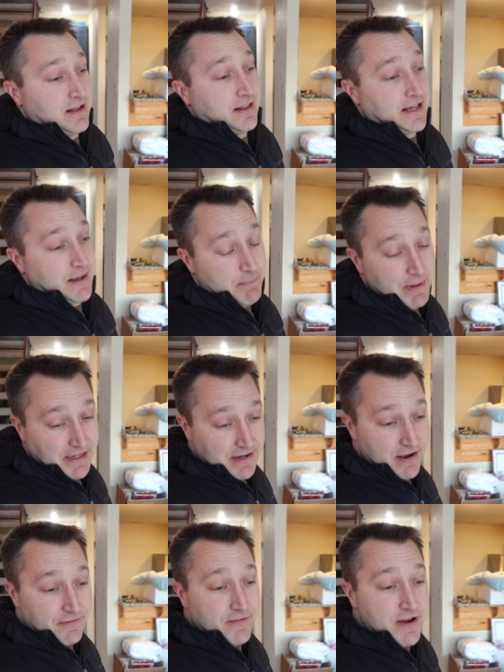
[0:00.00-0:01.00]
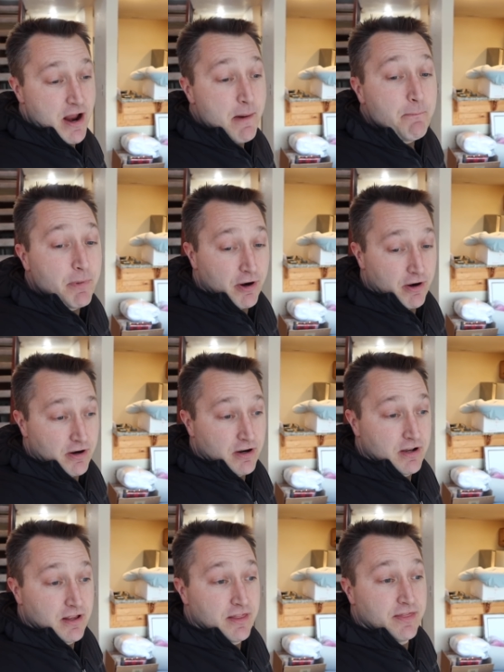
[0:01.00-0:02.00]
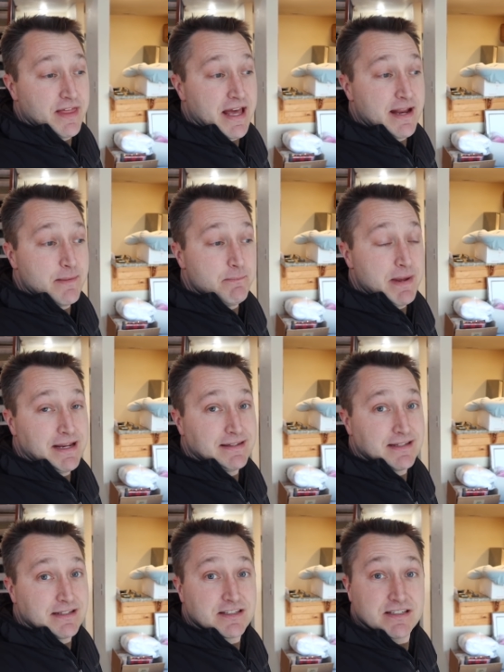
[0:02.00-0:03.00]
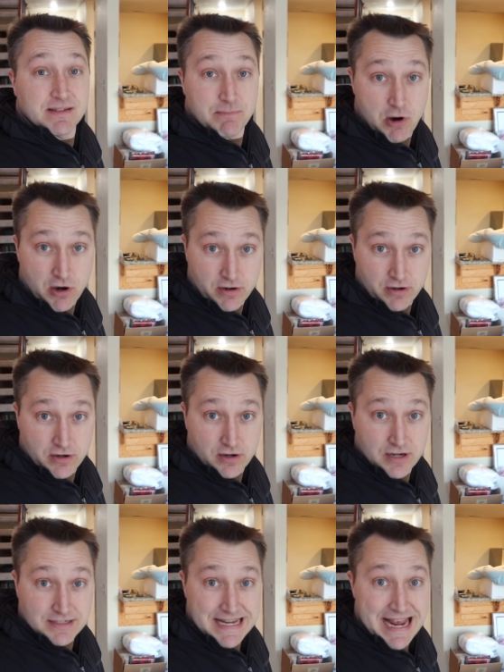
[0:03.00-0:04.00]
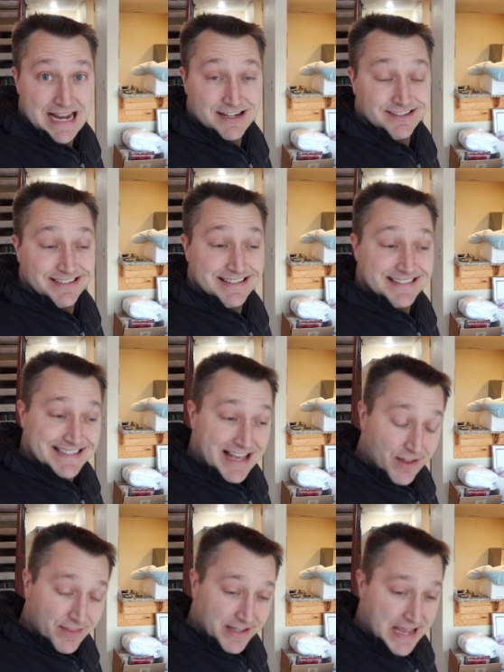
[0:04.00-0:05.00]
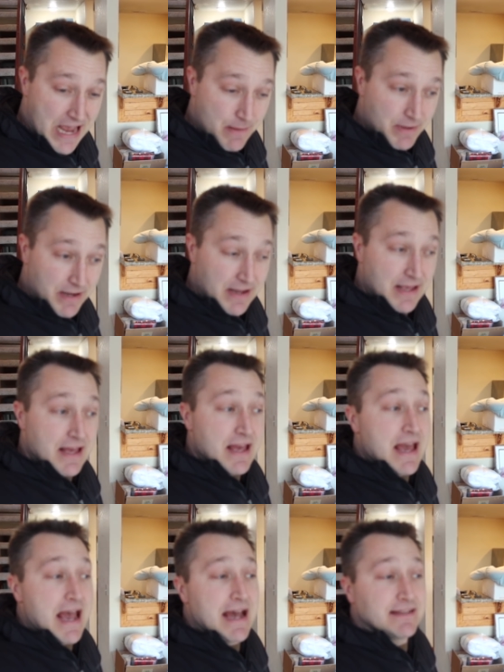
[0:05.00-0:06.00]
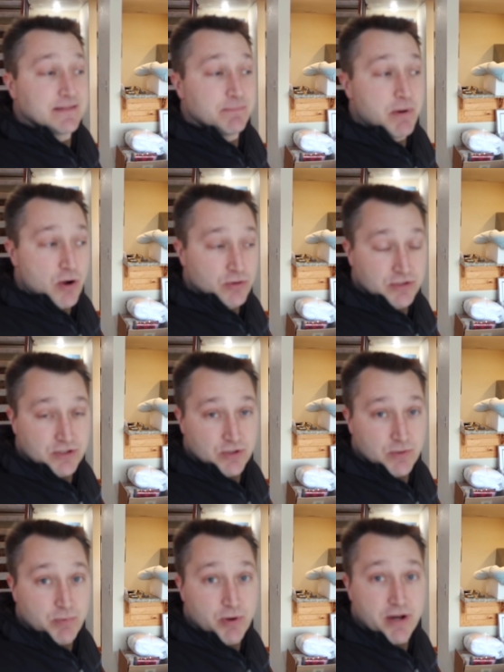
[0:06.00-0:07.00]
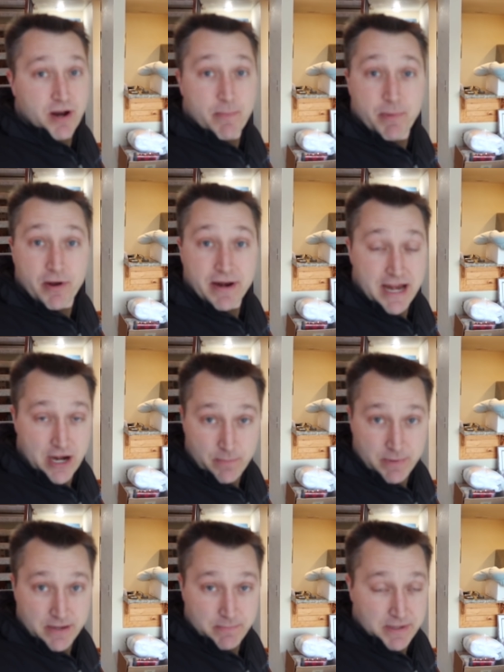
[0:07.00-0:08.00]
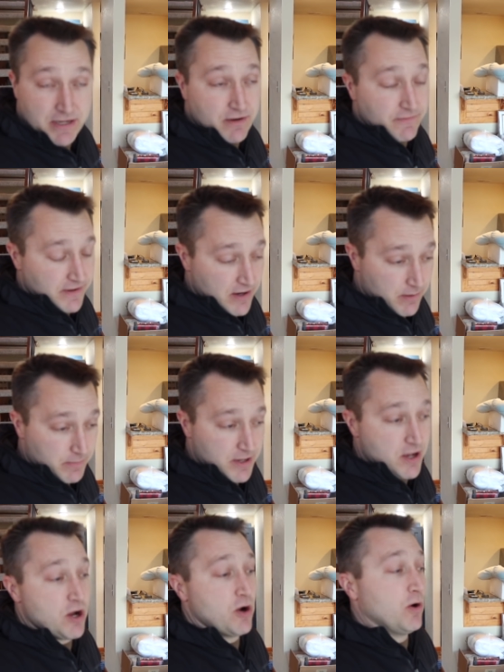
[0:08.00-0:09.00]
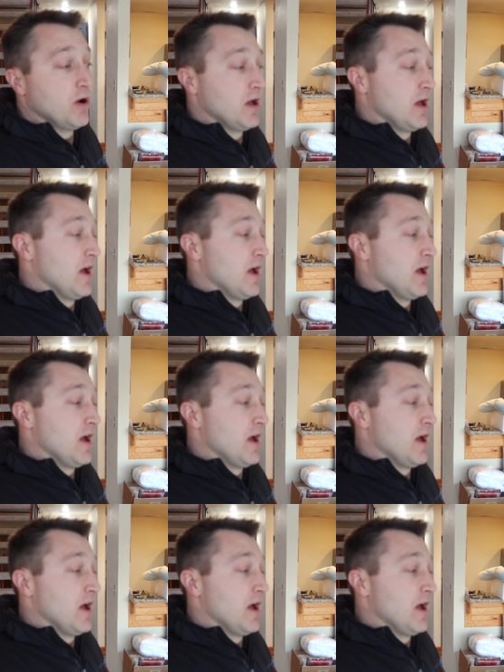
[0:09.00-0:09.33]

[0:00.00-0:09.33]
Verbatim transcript: like a big enough number that it makes it smarter to actually sell the cabin as opposed to put it up on Airbnb or VRBO